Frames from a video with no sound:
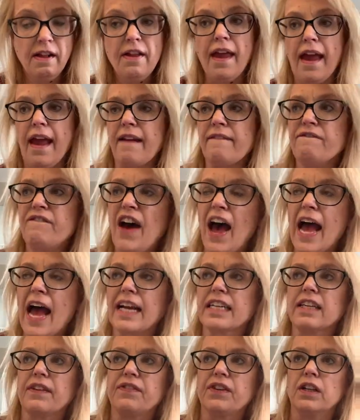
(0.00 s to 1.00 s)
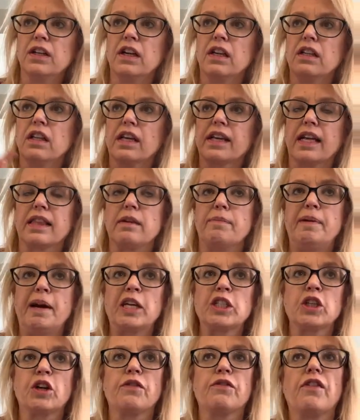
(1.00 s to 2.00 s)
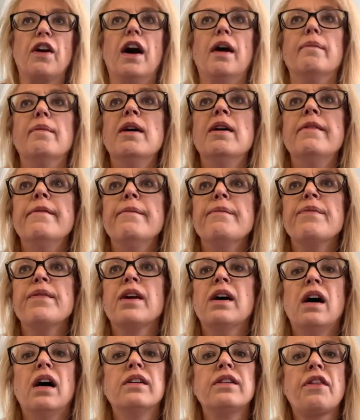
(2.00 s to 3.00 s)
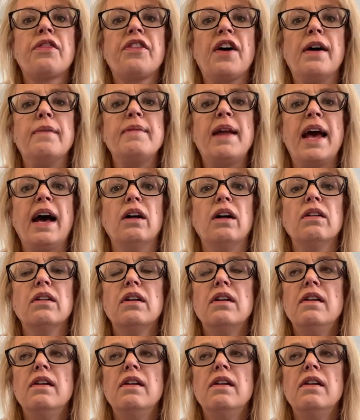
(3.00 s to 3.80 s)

In fact, if you look at the picture from on the thumbnail,